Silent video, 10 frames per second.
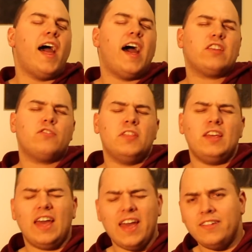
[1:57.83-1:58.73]
As for
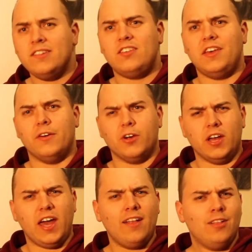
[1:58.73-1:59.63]
the
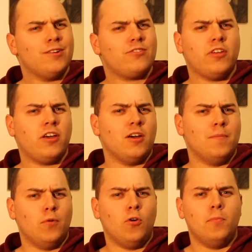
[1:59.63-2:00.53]
interior, it looks like a
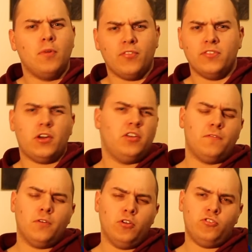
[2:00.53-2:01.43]
more
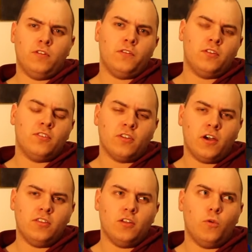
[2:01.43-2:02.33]
modernised version of the
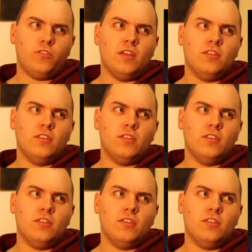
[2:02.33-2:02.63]
design that was